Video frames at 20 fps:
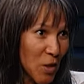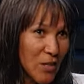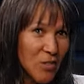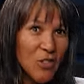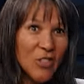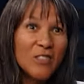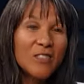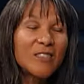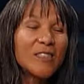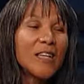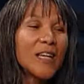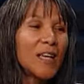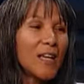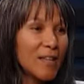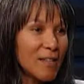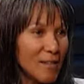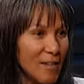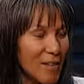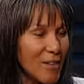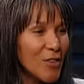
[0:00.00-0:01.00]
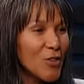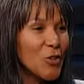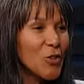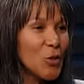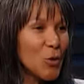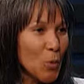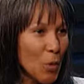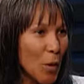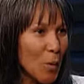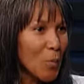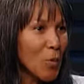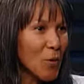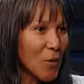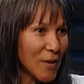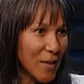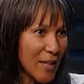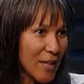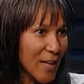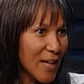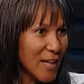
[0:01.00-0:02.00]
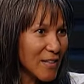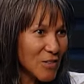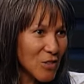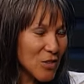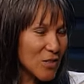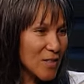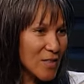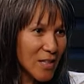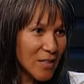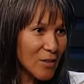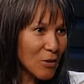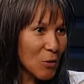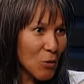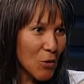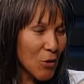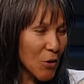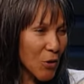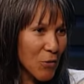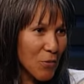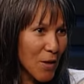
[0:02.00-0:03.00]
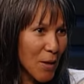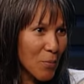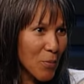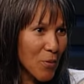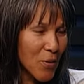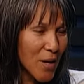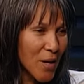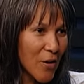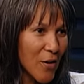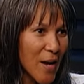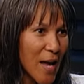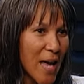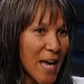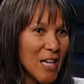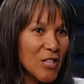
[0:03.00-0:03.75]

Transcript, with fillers: She said, you are born again. She said, The Lord heard that prayer.